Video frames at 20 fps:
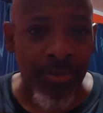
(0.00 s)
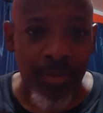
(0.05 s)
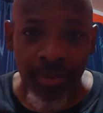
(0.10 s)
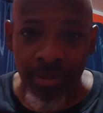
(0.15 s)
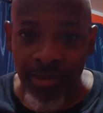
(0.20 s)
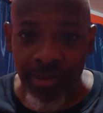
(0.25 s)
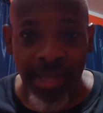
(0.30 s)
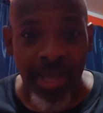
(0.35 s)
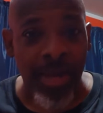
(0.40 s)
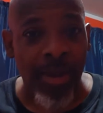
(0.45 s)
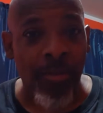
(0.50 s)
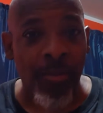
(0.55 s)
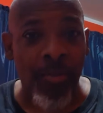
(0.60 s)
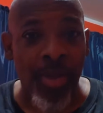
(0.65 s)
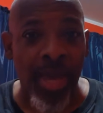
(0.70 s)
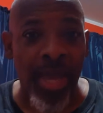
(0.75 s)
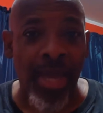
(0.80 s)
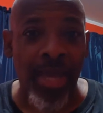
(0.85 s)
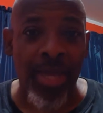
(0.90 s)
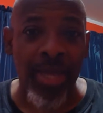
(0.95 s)
Instead, I'm
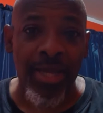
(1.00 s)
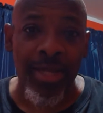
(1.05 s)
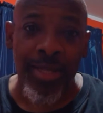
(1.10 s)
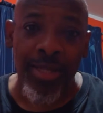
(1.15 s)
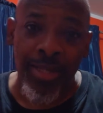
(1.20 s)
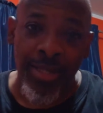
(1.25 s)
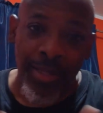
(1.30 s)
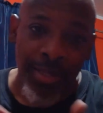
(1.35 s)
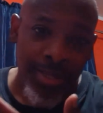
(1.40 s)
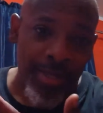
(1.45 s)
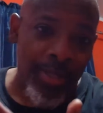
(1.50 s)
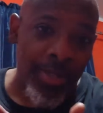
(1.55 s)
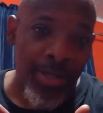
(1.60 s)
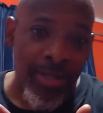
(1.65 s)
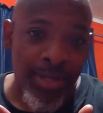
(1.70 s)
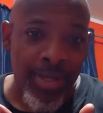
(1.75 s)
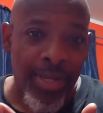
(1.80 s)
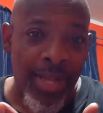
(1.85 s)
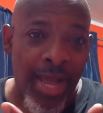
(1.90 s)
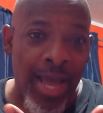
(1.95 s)
paying
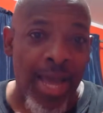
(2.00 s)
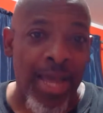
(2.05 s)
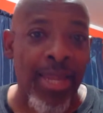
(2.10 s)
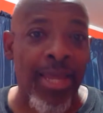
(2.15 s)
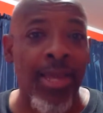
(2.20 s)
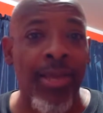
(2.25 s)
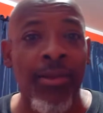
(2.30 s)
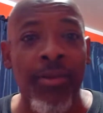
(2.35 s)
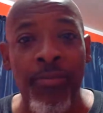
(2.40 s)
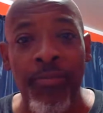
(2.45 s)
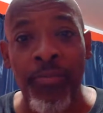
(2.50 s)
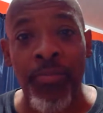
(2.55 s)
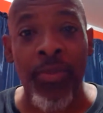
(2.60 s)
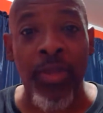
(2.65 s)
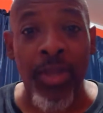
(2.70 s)
hot air.